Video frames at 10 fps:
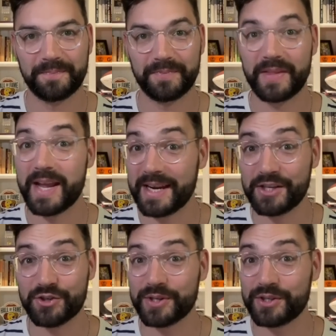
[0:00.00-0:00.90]
They had
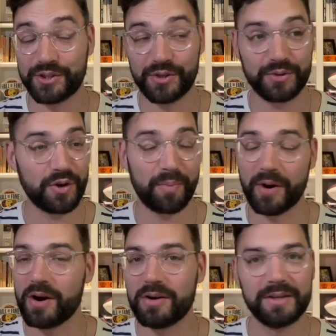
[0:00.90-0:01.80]
injuries too. Joe
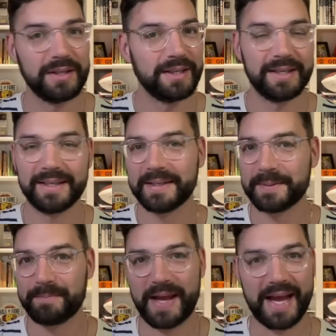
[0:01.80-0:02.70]
Burrow,
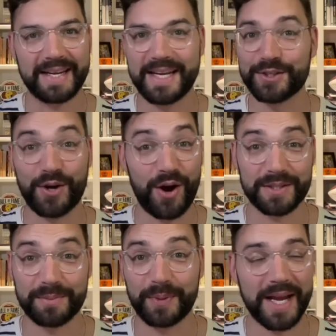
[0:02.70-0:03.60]
man, he's an
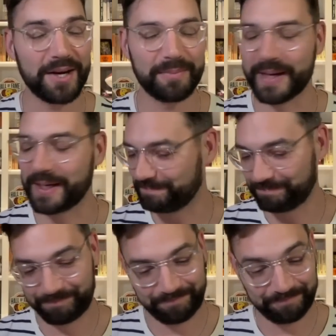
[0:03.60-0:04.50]
awesome player, but
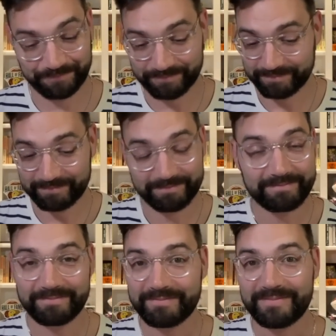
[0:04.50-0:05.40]

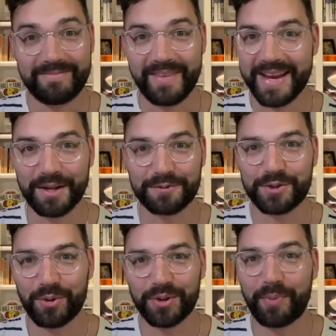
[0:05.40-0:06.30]
he loves to
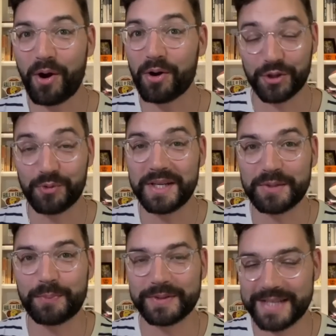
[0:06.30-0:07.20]
hold the ball. You need
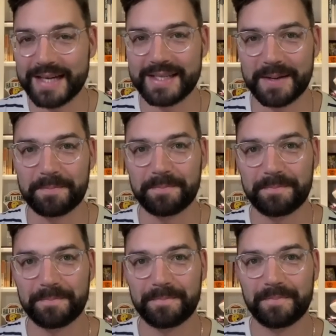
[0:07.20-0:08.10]
to protect him.
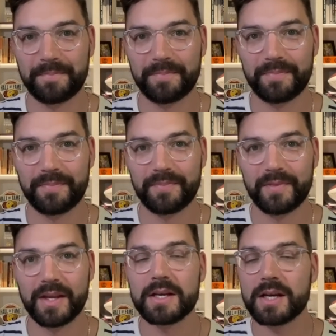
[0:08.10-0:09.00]

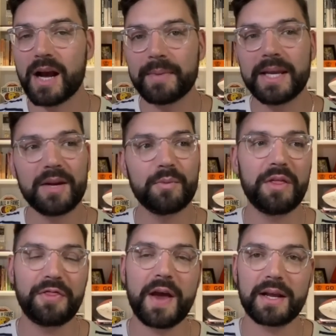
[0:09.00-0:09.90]
Coming in
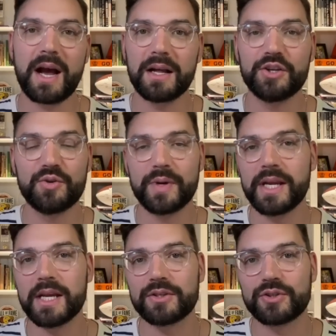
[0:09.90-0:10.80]
with that continuity
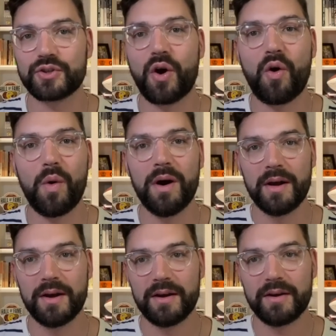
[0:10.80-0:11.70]
is so
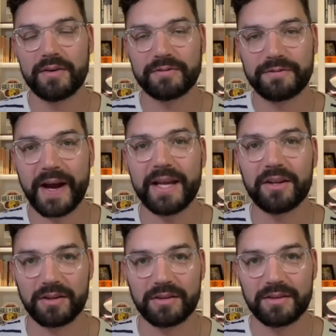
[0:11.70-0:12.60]
vital,